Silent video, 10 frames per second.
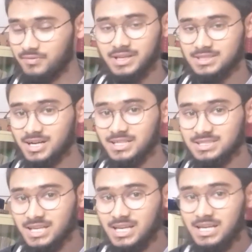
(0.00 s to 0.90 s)
various
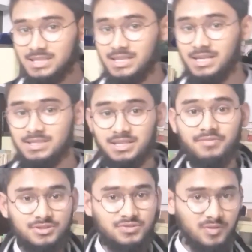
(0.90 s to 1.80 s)
kinds, there is a
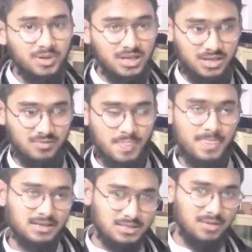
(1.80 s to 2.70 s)
difference of opinion.
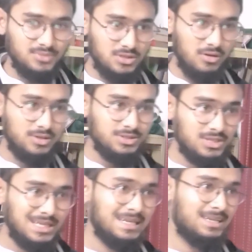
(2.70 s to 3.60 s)
Some
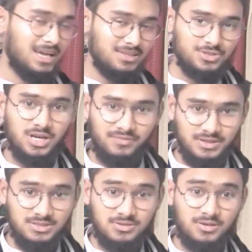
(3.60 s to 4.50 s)
scholars, like the
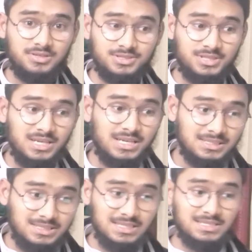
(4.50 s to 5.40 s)
Shafi'i scholars,
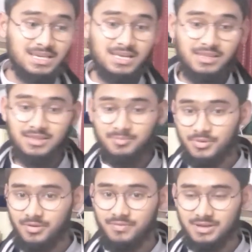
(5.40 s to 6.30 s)
they say that the
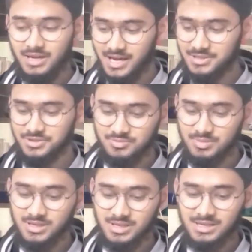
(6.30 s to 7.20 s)
profit has
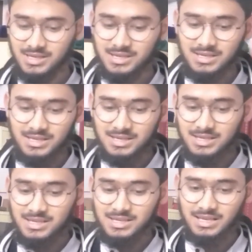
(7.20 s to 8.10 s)
to be
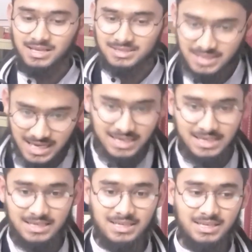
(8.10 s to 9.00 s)

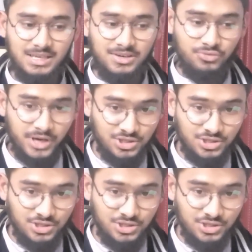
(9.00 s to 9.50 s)
exactly in